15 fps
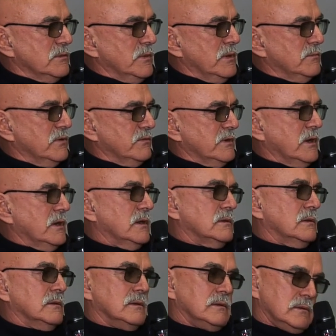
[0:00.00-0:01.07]
Well,
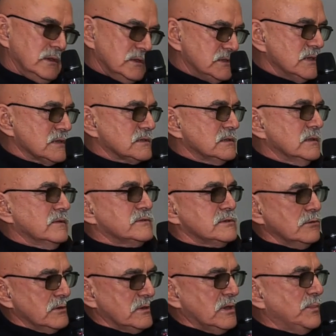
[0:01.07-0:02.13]

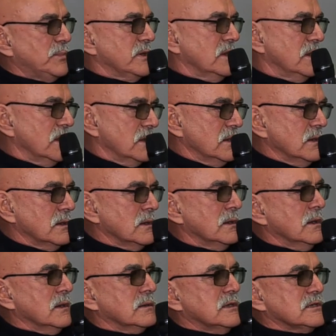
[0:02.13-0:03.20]

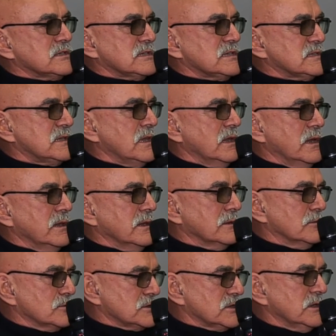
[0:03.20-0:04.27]
architects
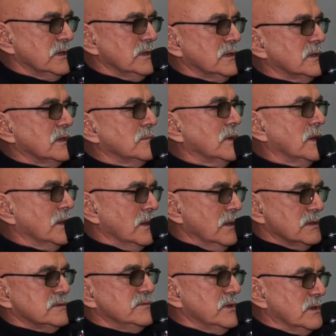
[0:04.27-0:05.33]
sometimes, you know,
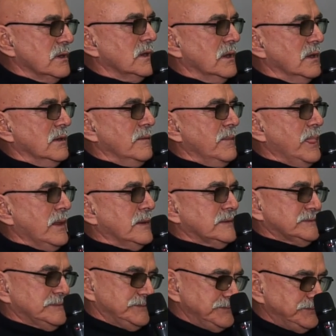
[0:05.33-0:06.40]
what we design as
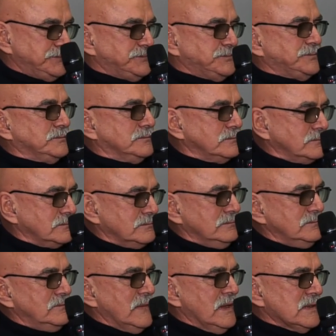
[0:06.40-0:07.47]
architects
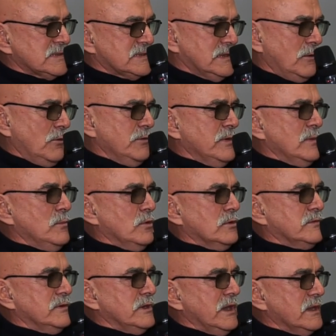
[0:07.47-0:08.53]
is not
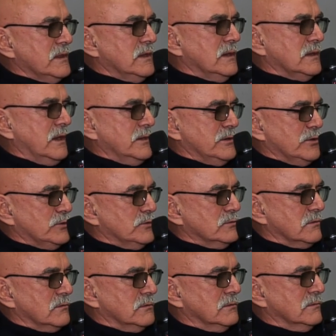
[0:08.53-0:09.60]
so good.
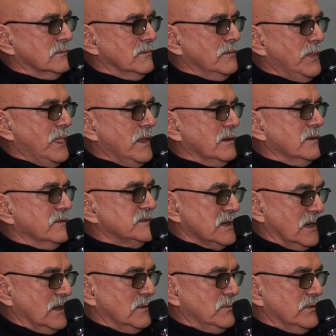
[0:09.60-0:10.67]
Other objects are
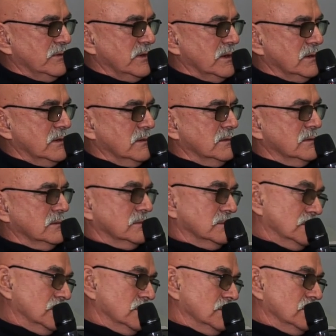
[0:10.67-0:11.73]
great. So
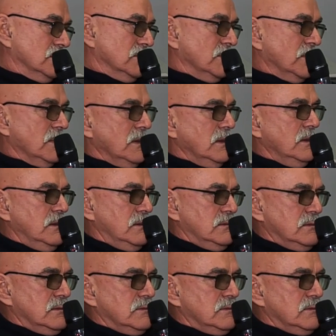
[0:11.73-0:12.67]
we're humans.